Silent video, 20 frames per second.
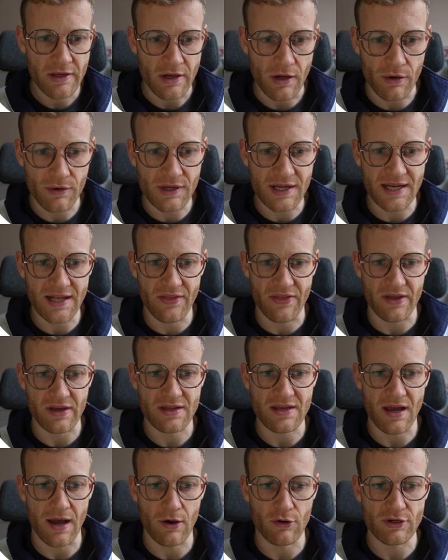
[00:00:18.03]
Currently the
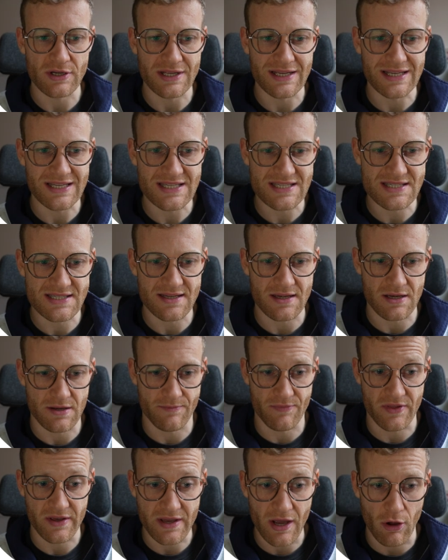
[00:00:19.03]
account is,
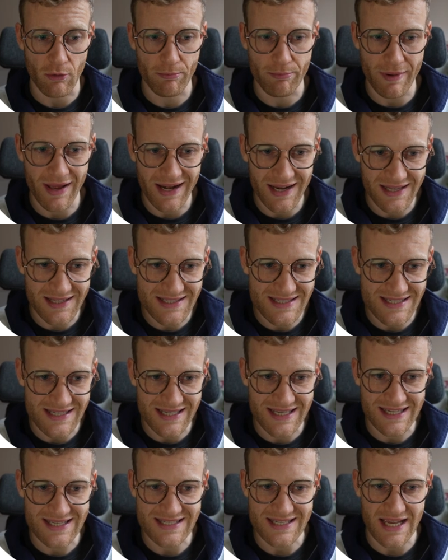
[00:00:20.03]
um, the account balance
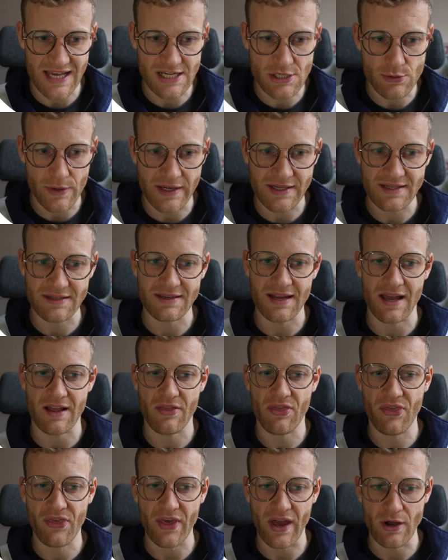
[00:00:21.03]
is at
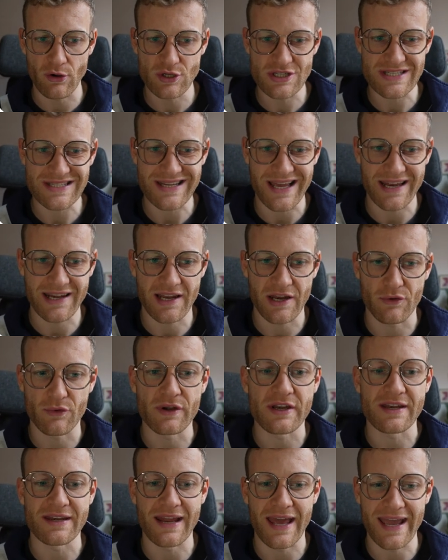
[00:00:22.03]
twenty-nine thousand nine
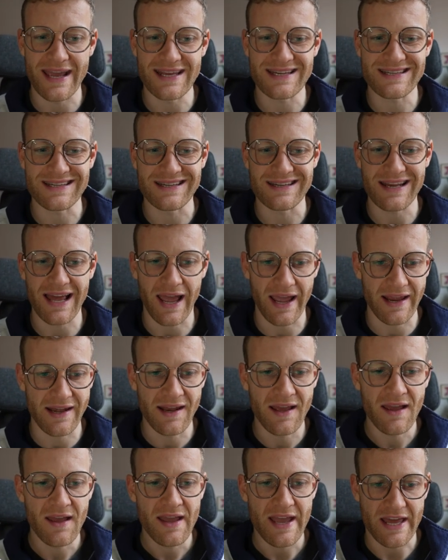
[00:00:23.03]
hundred
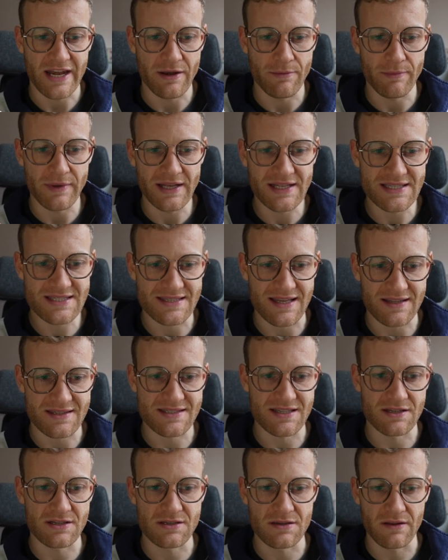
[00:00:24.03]
eighty-nine, and it means that
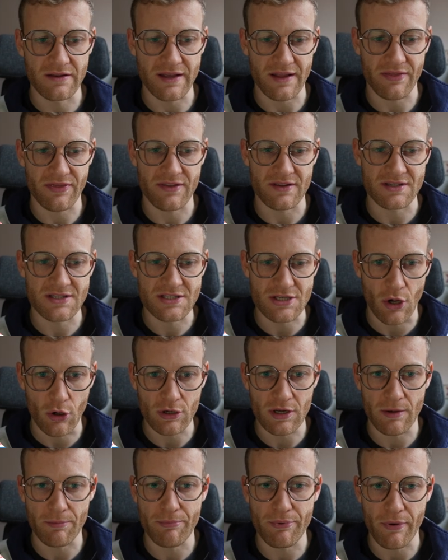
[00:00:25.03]
the, that the
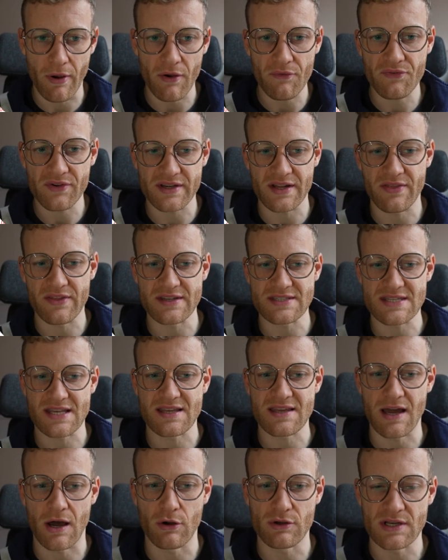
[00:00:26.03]
total profit in this
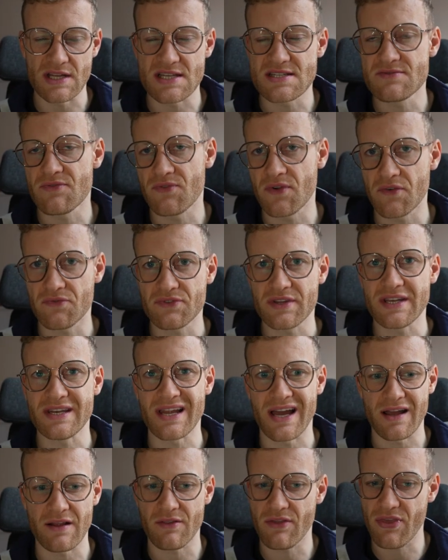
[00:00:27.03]
account is
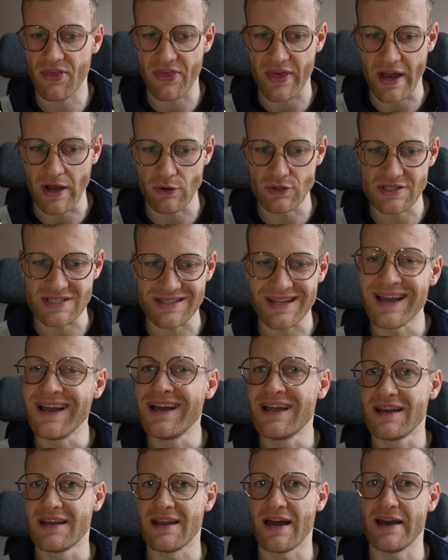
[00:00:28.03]
fifty-nine thousand
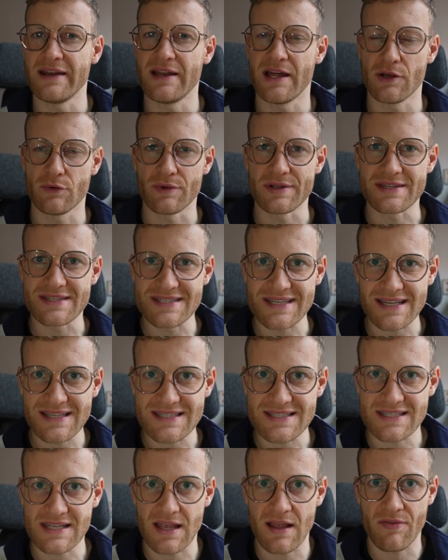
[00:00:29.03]
nine hundred
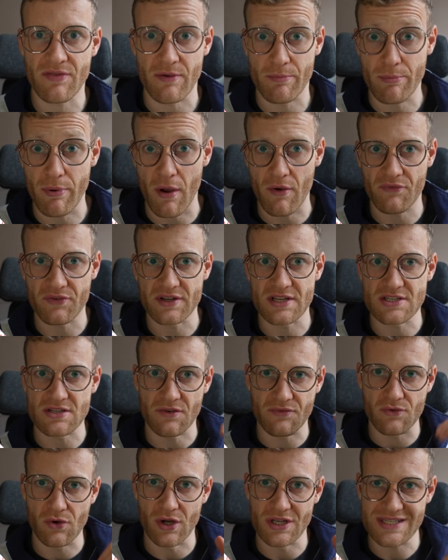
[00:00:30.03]
sixteen. The profit is
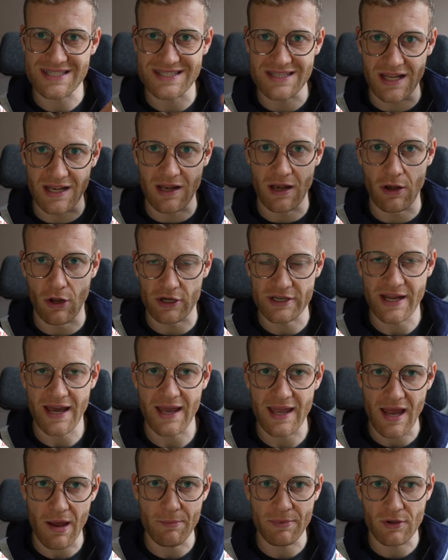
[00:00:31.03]
of course still a lot
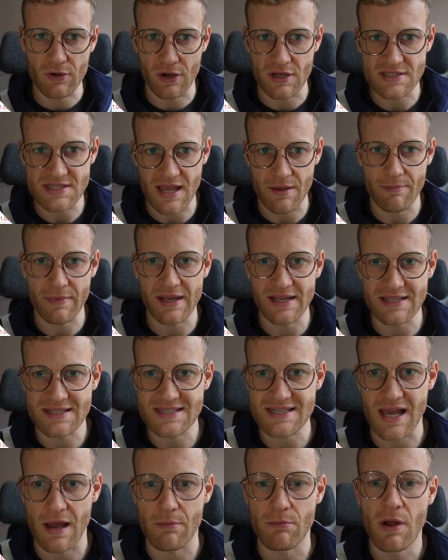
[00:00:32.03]
higher because I made
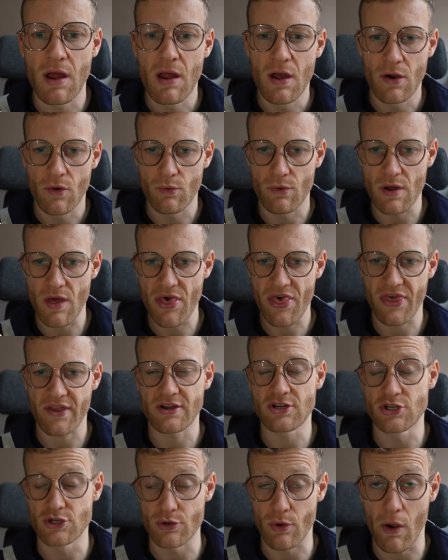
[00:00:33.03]
some
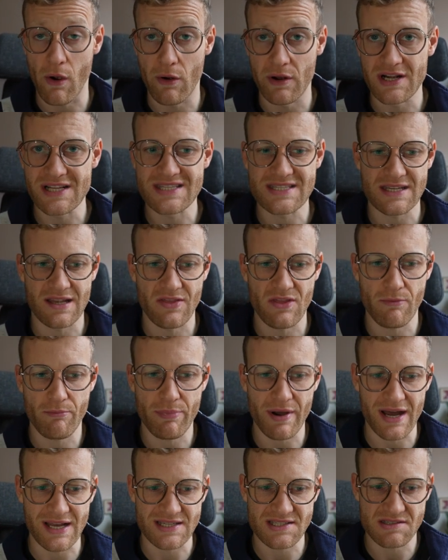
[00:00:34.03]
withdrawals in the
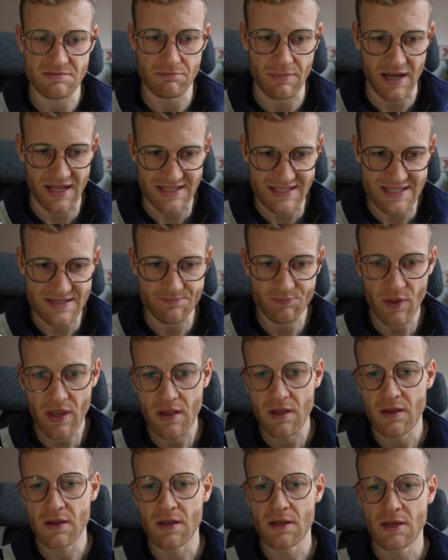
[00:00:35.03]
past months.
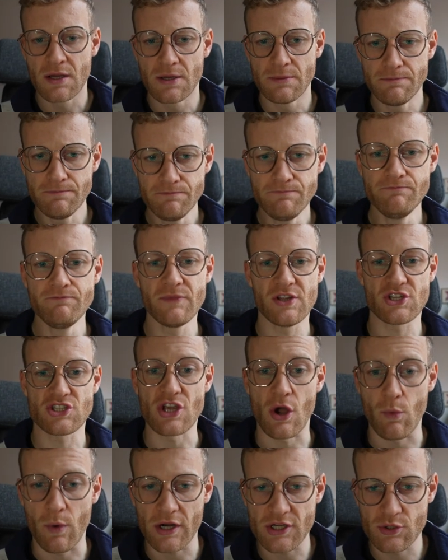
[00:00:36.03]

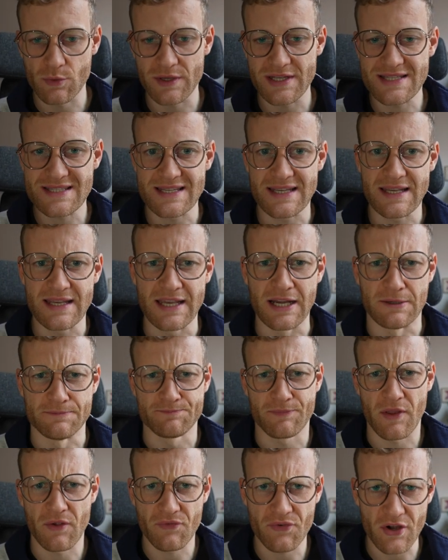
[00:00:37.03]
So what do we see
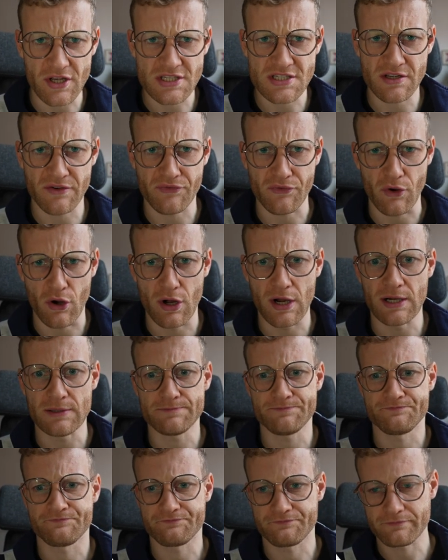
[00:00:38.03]
here? First of
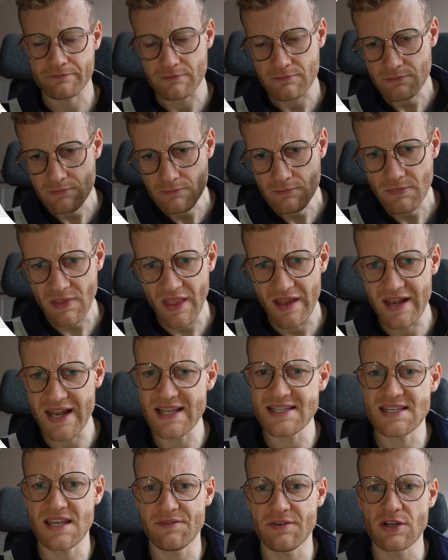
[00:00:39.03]
all,
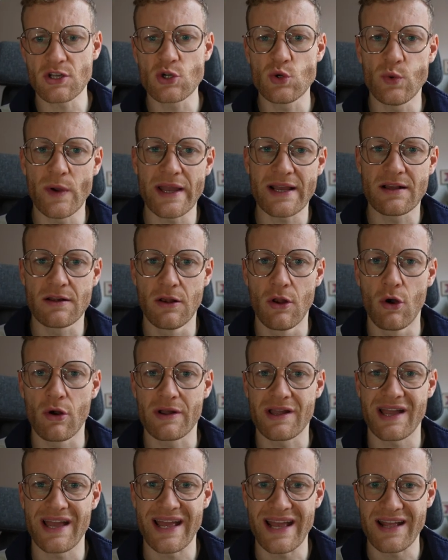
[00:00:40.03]
let's have a quick
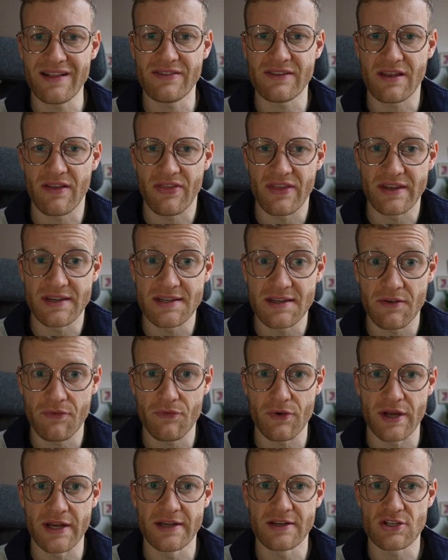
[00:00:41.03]
look at the
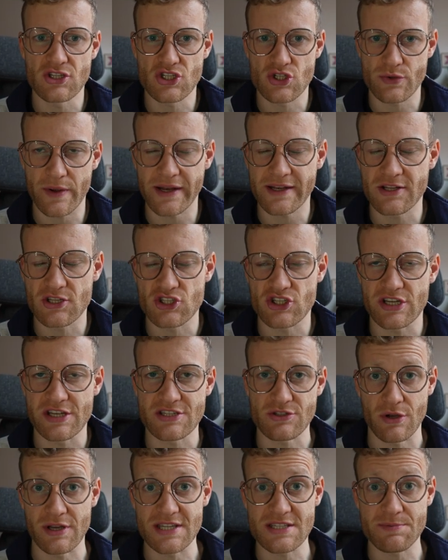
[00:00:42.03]
different
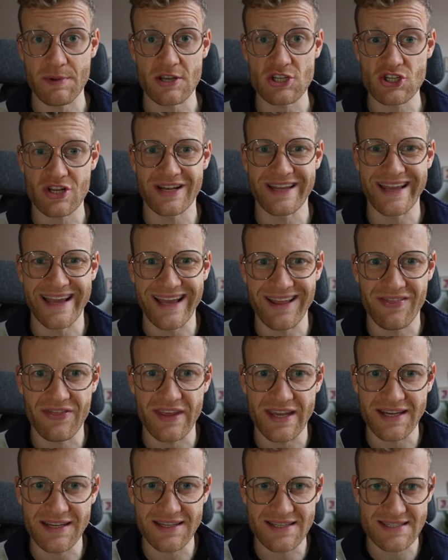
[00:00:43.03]
strategies, or especially at
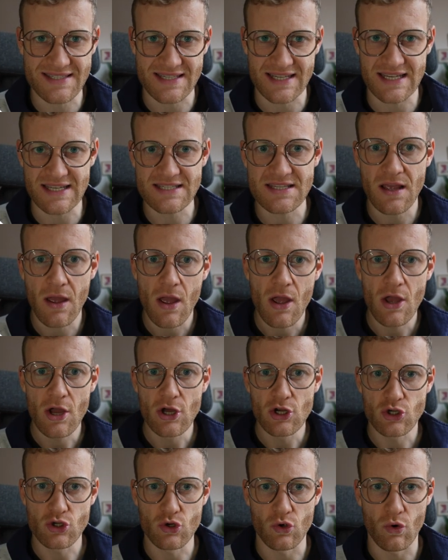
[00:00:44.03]
the indices,
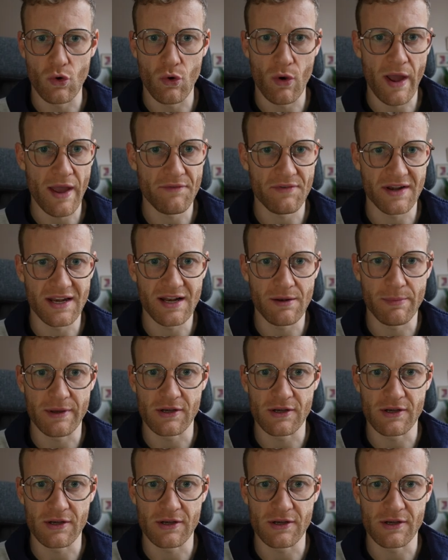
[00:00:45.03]
to have a little